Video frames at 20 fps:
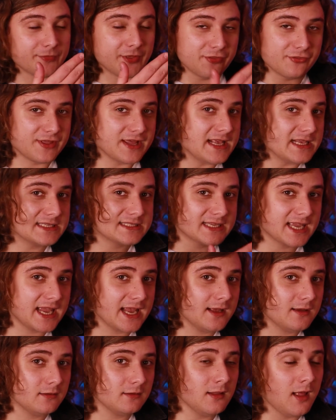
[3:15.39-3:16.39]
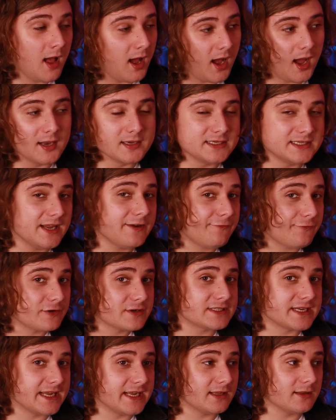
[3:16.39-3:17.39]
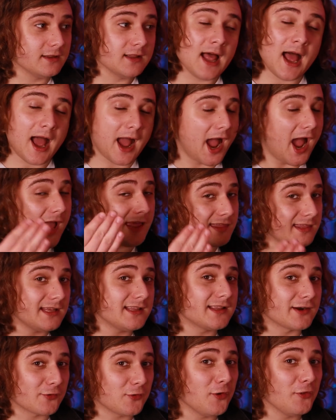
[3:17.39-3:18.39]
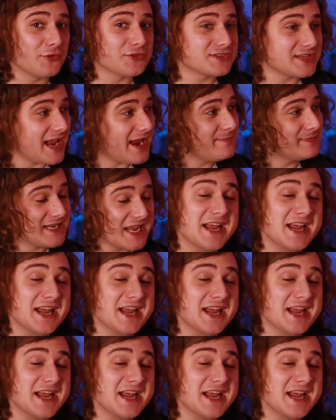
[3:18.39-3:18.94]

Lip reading: that these Tingle are different Tingle. I think they're all the same